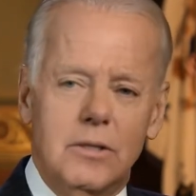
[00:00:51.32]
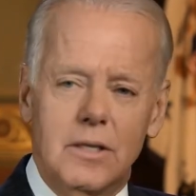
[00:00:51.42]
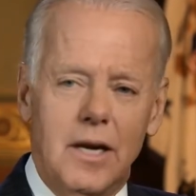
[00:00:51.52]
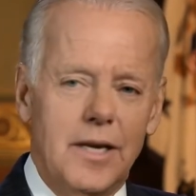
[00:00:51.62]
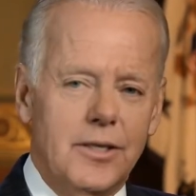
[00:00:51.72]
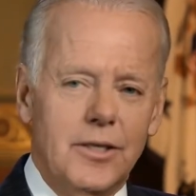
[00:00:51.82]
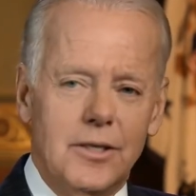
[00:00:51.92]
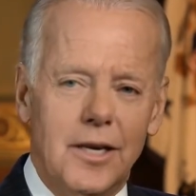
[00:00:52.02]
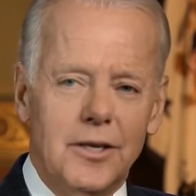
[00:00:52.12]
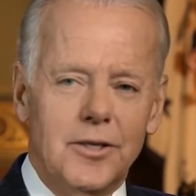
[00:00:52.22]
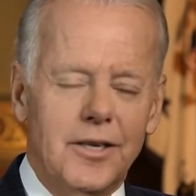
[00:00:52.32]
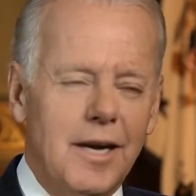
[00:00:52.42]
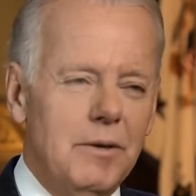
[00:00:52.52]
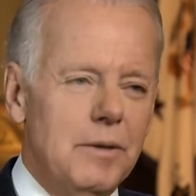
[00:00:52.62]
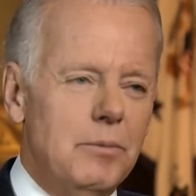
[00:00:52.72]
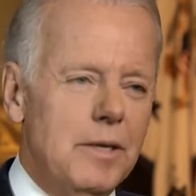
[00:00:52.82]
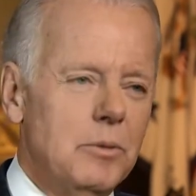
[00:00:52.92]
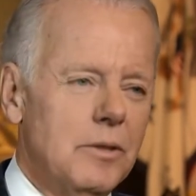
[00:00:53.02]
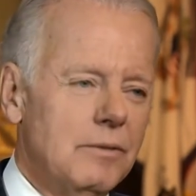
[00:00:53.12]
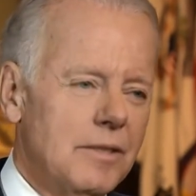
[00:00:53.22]
I do. I don't know how many
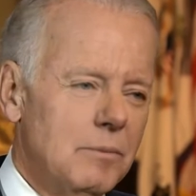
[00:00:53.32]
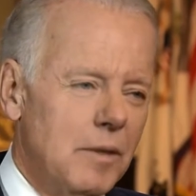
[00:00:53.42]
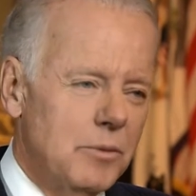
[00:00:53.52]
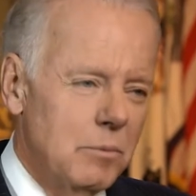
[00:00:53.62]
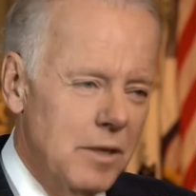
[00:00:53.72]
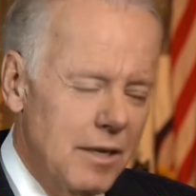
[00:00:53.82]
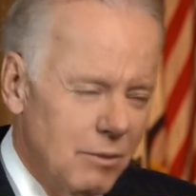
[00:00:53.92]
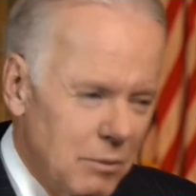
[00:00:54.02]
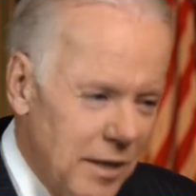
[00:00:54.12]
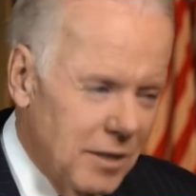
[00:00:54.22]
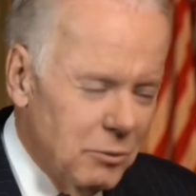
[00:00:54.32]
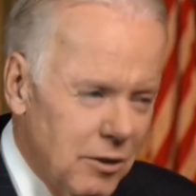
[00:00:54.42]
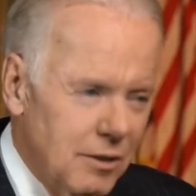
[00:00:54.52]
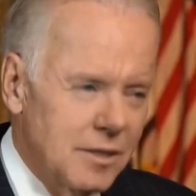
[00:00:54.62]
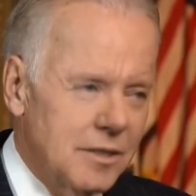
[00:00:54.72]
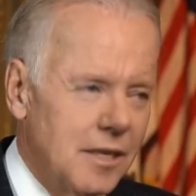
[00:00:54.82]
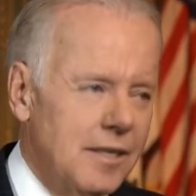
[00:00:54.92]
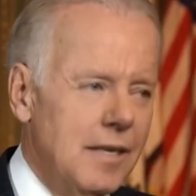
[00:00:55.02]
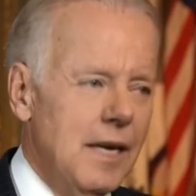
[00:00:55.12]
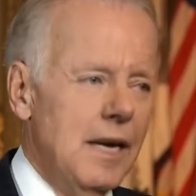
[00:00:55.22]
people have come up to me over my career and
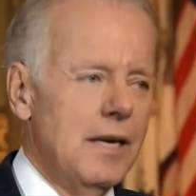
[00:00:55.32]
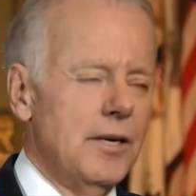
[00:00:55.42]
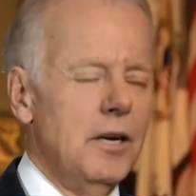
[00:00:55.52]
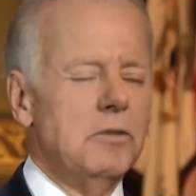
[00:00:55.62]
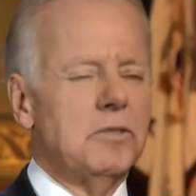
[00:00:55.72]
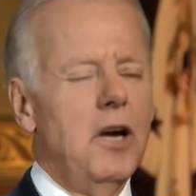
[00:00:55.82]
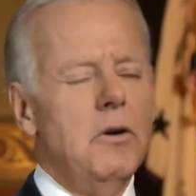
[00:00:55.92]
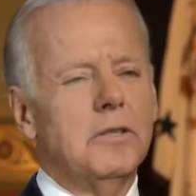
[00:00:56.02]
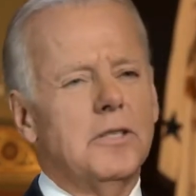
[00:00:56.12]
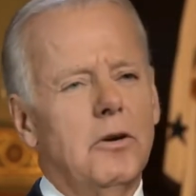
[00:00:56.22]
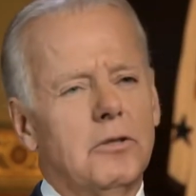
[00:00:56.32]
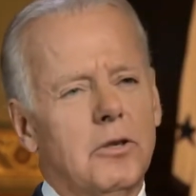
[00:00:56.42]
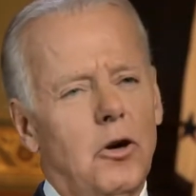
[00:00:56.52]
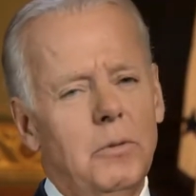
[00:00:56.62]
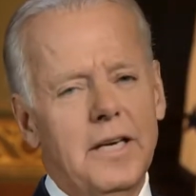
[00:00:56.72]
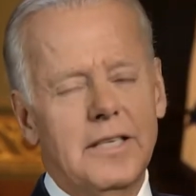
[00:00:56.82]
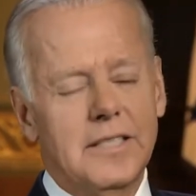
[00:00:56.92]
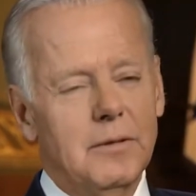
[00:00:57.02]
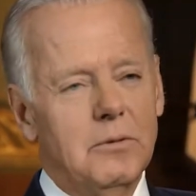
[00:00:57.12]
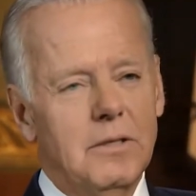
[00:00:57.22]
said, so and so told me. I
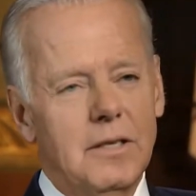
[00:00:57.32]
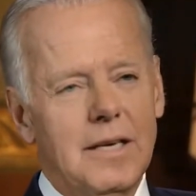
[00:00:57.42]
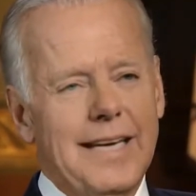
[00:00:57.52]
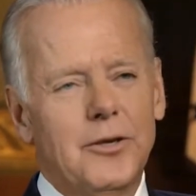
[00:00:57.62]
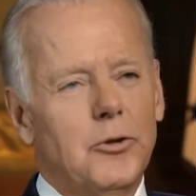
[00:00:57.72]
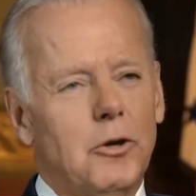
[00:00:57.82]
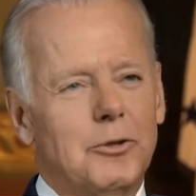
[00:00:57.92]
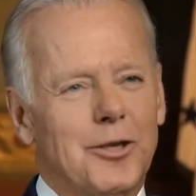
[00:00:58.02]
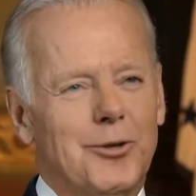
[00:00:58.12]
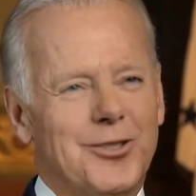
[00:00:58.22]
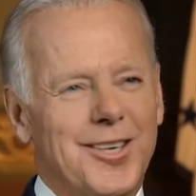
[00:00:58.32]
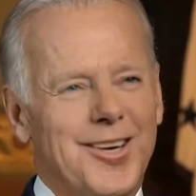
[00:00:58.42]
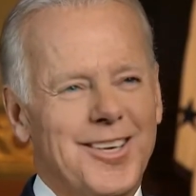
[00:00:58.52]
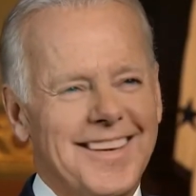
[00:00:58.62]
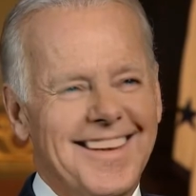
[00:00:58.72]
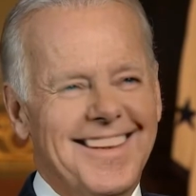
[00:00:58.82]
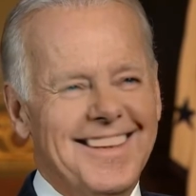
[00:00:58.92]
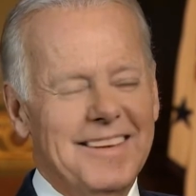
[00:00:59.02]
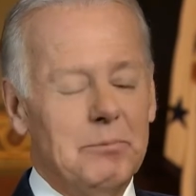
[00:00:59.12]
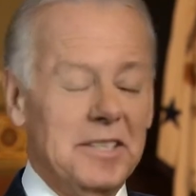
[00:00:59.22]
said, well, I don't know so and so.
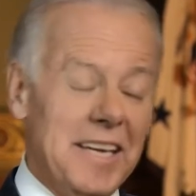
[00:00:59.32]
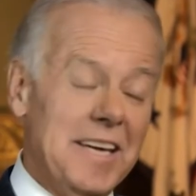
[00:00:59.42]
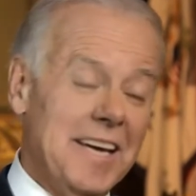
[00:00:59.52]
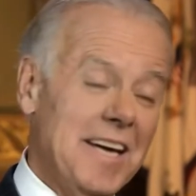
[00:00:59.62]
But then again,